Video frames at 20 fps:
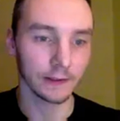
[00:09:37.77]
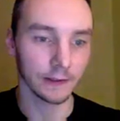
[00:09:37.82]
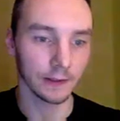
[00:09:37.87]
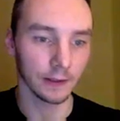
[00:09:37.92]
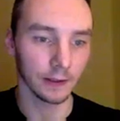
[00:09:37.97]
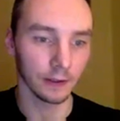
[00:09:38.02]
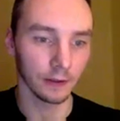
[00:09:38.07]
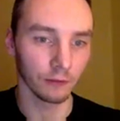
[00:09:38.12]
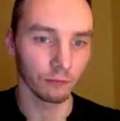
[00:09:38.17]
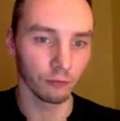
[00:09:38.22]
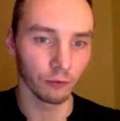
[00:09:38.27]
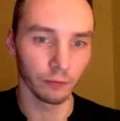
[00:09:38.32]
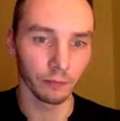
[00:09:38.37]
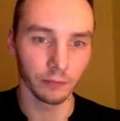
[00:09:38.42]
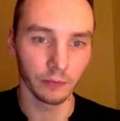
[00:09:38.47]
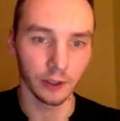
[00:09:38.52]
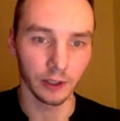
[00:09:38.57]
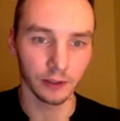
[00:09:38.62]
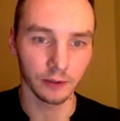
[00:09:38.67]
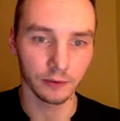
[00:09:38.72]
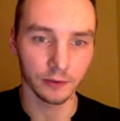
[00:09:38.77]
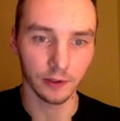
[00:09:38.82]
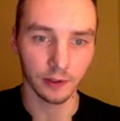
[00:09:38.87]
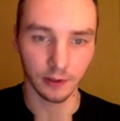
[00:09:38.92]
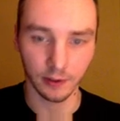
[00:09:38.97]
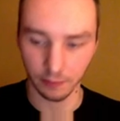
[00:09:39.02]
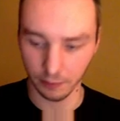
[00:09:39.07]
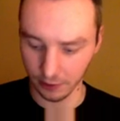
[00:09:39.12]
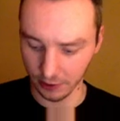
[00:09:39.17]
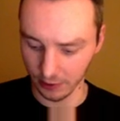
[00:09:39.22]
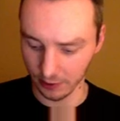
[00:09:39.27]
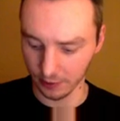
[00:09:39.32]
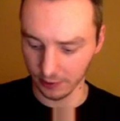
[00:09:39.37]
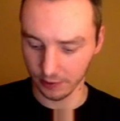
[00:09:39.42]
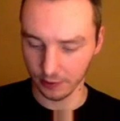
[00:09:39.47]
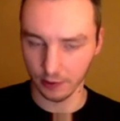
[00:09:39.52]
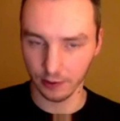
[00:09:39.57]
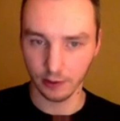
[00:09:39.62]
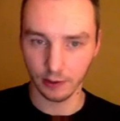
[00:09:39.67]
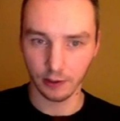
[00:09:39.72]
and then the room height because that thing we changed.
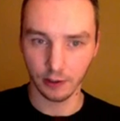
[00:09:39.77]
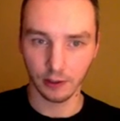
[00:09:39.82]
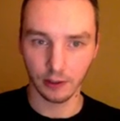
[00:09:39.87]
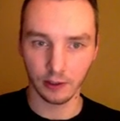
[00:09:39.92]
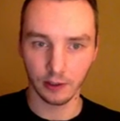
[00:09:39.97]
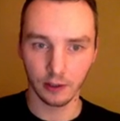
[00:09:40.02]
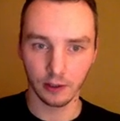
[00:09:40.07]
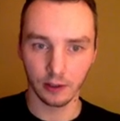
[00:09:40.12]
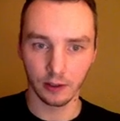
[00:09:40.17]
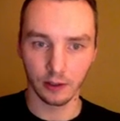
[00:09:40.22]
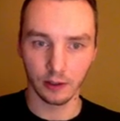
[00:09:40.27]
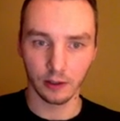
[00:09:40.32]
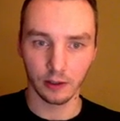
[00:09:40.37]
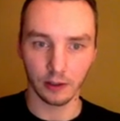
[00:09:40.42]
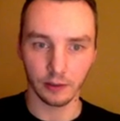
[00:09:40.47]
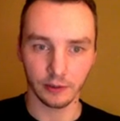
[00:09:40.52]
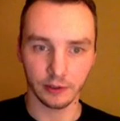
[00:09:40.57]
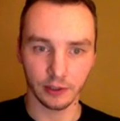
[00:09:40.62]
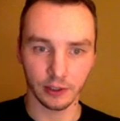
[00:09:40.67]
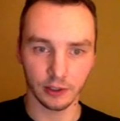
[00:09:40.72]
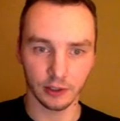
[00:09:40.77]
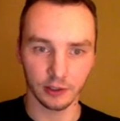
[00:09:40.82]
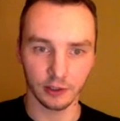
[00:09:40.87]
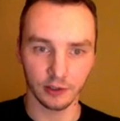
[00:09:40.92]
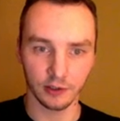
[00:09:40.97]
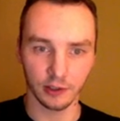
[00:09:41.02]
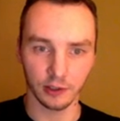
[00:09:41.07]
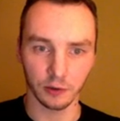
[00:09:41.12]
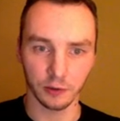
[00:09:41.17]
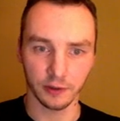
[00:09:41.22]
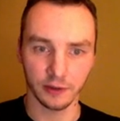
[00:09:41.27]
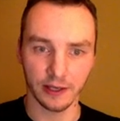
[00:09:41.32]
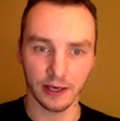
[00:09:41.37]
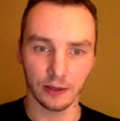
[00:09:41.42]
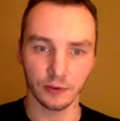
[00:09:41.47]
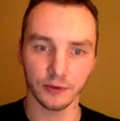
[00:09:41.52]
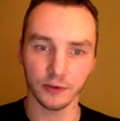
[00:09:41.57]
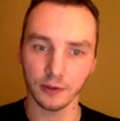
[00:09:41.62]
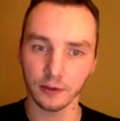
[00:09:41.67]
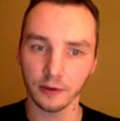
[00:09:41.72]
I'm actually going to change that to a
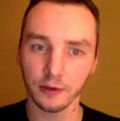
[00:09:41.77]
thousand.